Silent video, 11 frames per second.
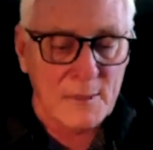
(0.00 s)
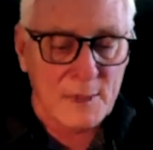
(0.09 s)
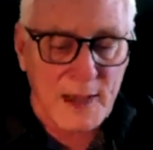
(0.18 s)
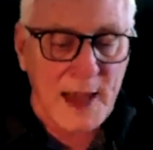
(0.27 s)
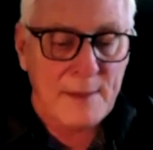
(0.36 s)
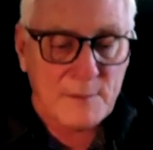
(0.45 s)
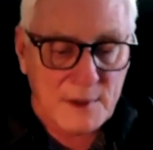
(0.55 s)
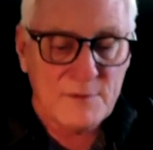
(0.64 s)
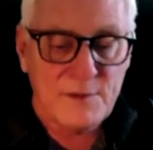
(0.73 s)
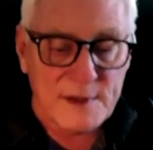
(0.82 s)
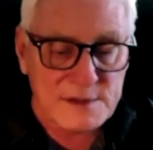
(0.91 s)
But I'm
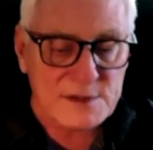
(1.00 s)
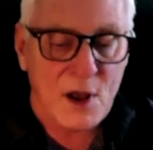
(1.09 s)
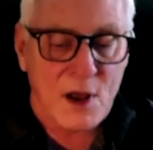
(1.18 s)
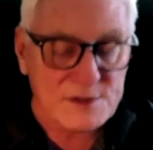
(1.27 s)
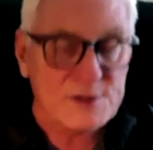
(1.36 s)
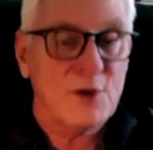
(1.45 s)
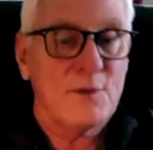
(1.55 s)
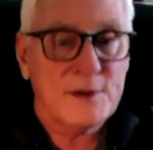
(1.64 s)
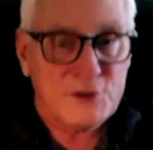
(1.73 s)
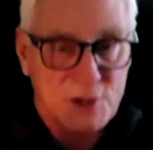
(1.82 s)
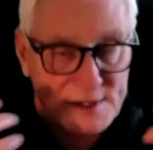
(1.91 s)
convinced also
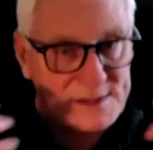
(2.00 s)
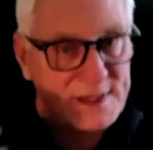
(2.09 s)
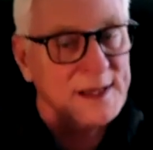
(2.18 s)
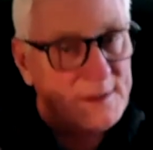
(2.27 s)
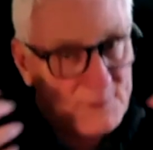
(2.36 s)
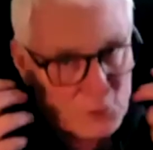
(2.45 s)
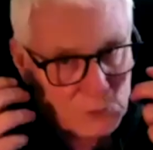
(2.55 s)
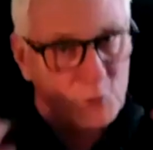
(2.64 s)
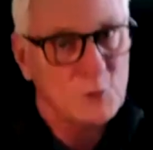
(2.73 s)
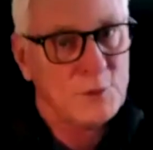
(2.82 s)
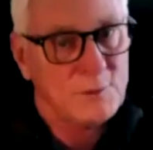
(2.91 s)
that just getting the
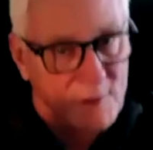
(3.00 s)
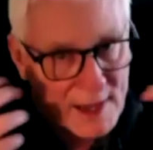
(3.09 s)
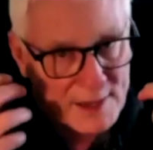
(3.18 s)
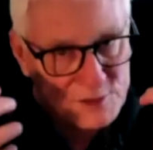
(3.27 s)
truth of God's